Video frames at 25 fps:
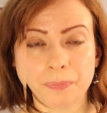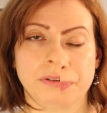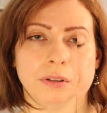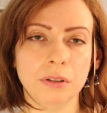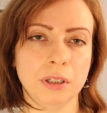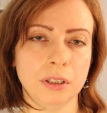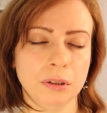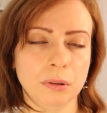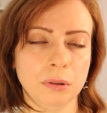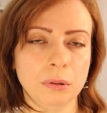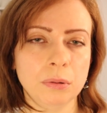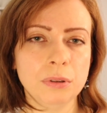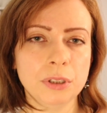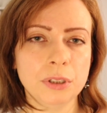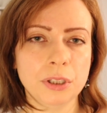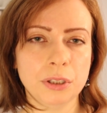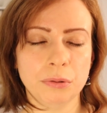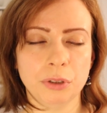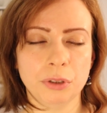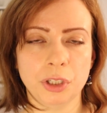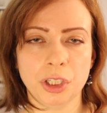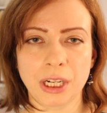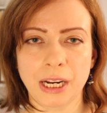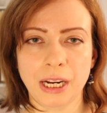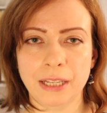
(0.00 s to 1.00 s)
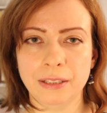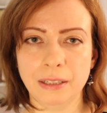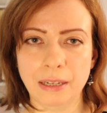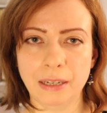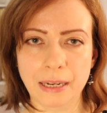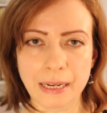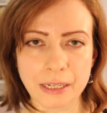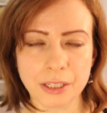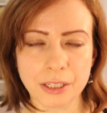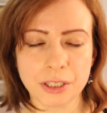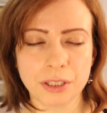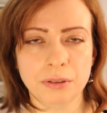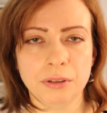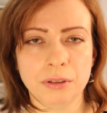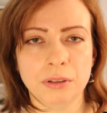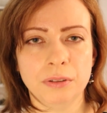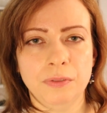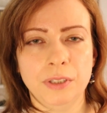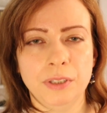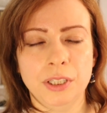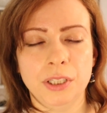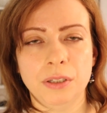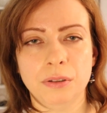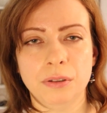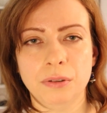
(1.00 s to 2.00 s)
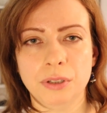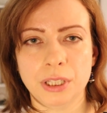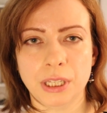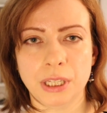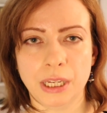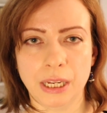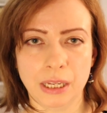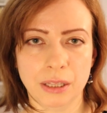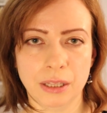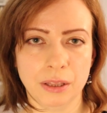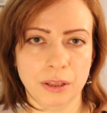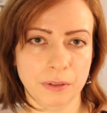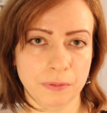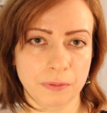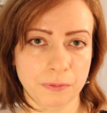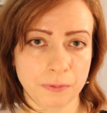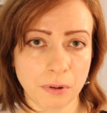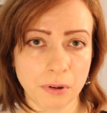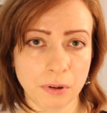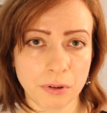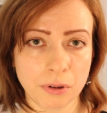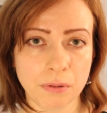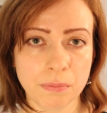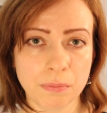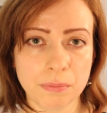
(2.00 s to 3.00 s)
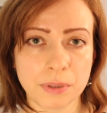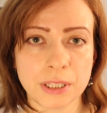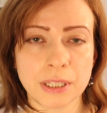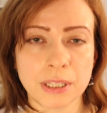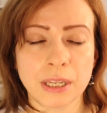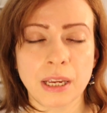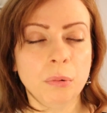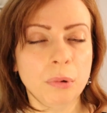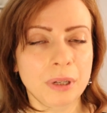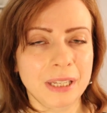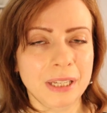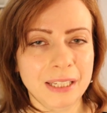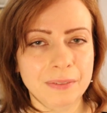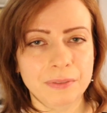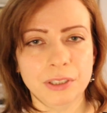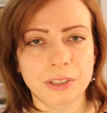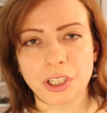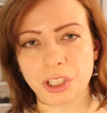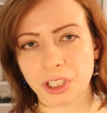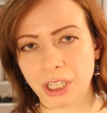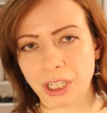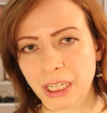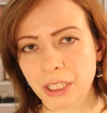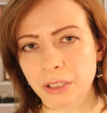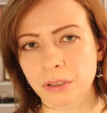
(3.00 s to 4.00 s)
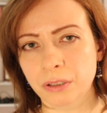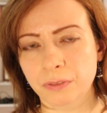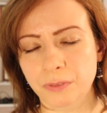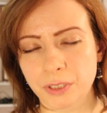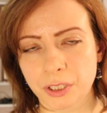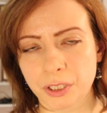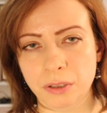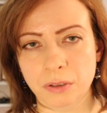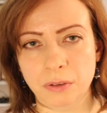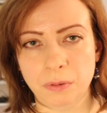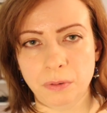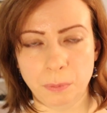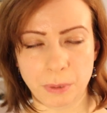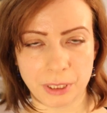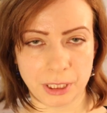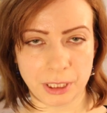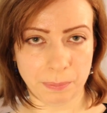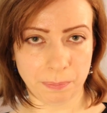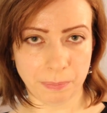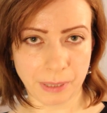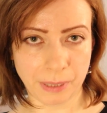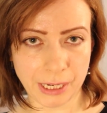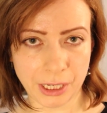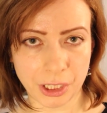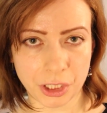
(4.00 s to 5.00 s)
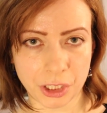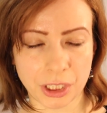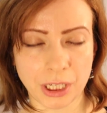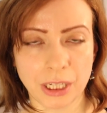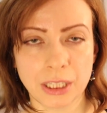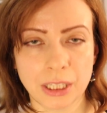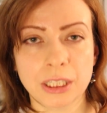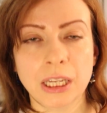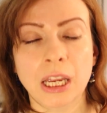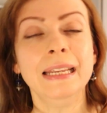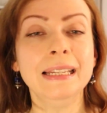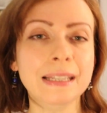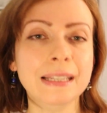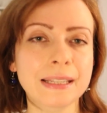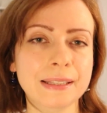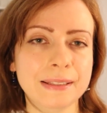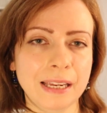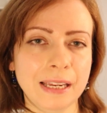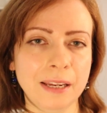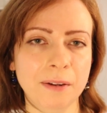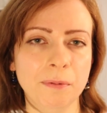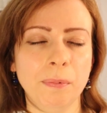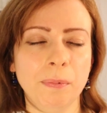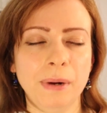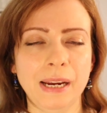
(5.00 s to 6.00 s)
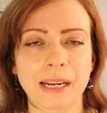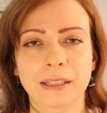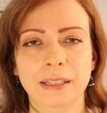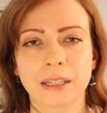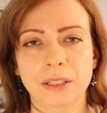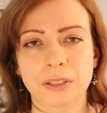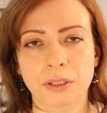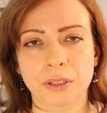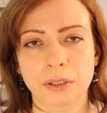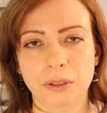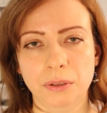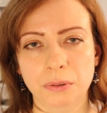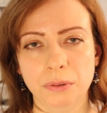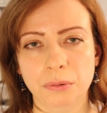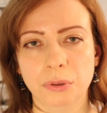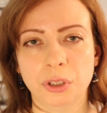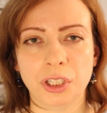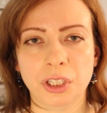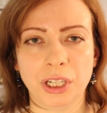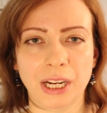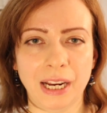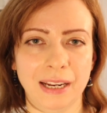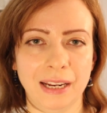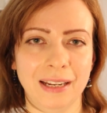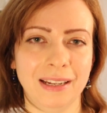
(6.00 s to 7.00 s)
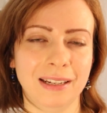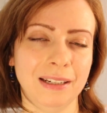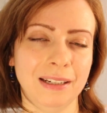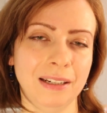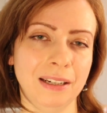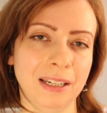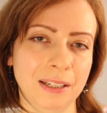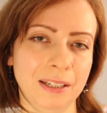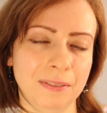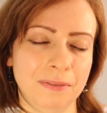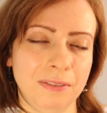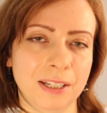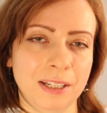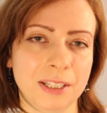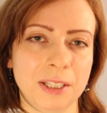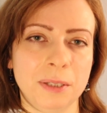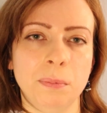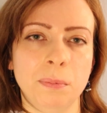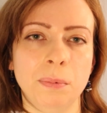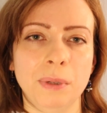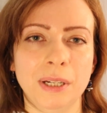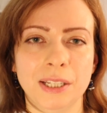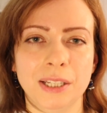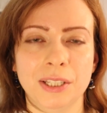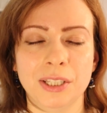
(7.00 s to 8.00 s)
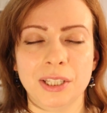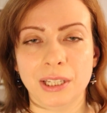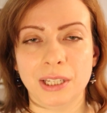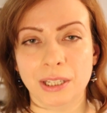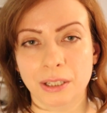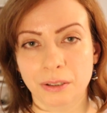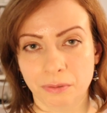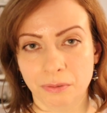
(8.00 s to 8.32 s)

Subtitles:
You can also share the links to your videos in the forums, or even share your video with a patient in the same way that you share leaflets with